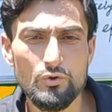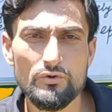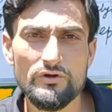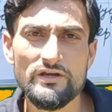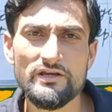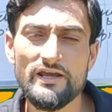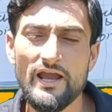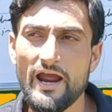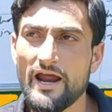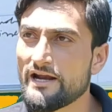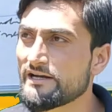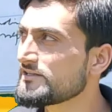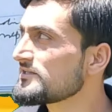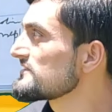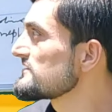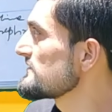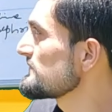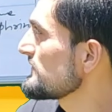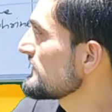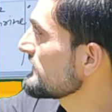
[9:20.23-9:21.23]
looking at the
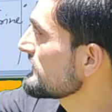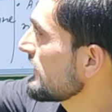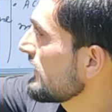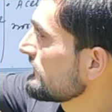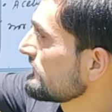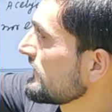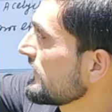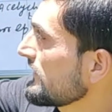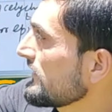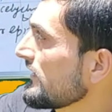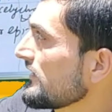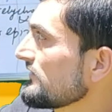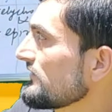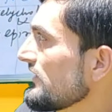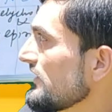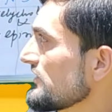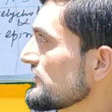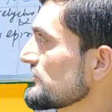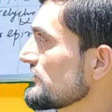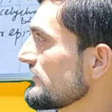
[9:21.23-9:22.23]
speed of the
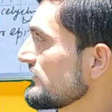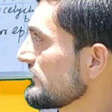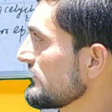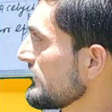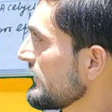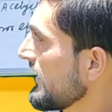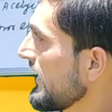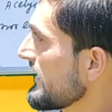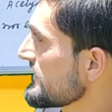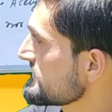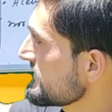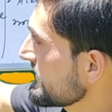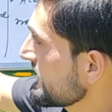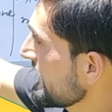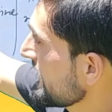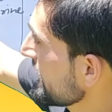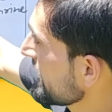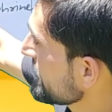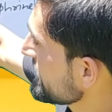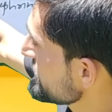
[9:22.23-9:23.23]
contraction as a
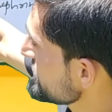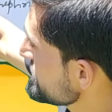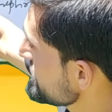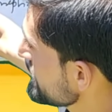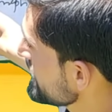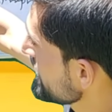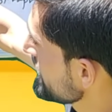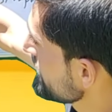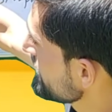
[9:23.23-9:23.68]
characteristic